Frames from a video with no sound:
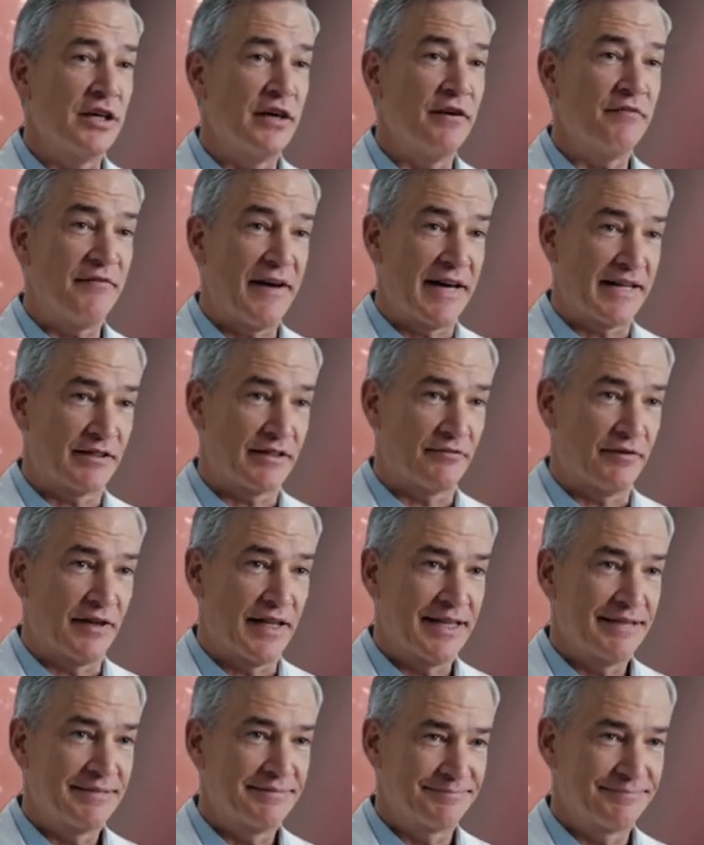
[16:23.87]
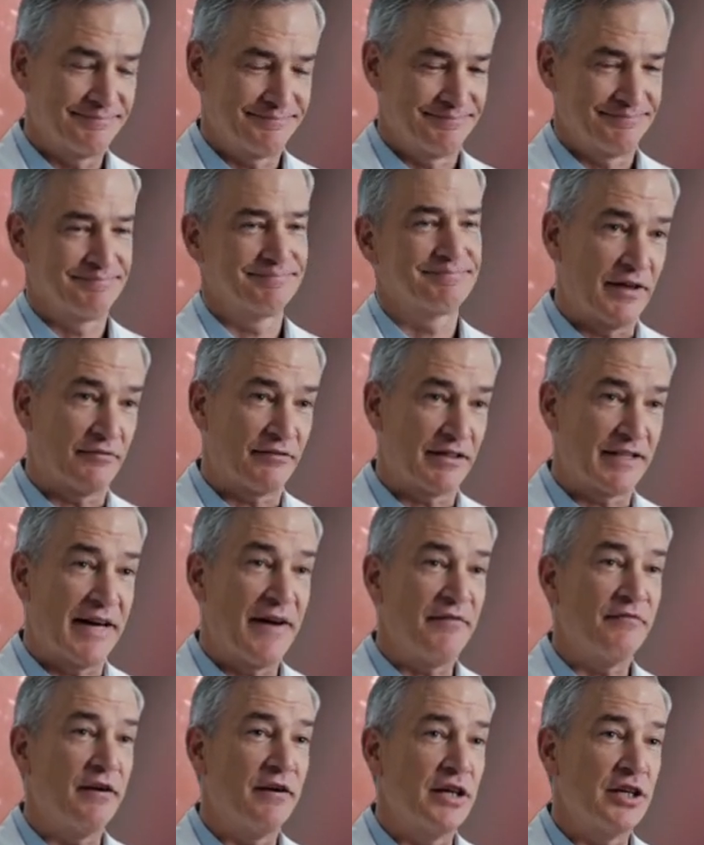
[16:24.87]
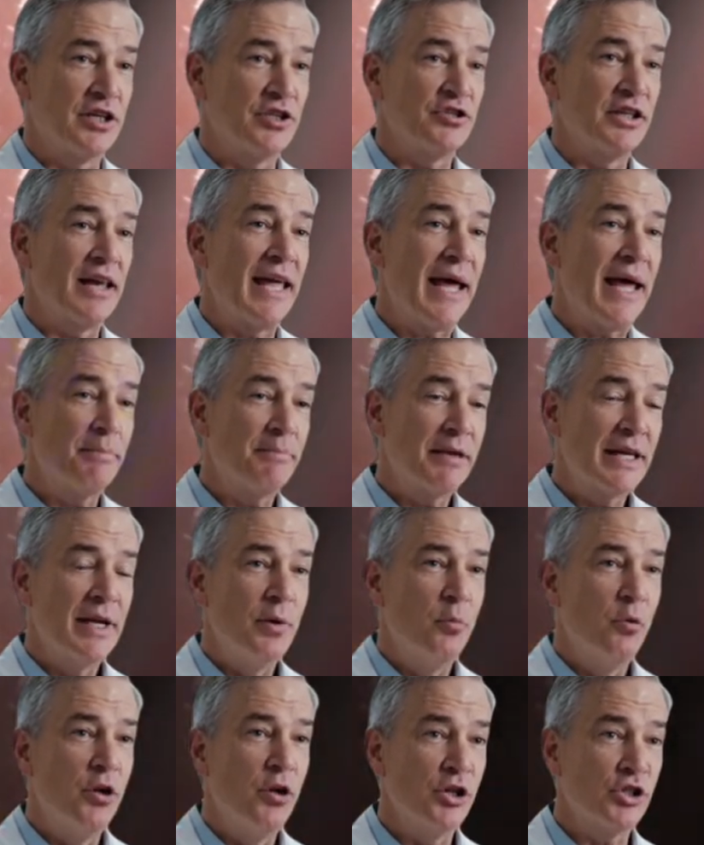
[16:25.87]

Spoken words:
walnuts, avocados, calm the inflammation that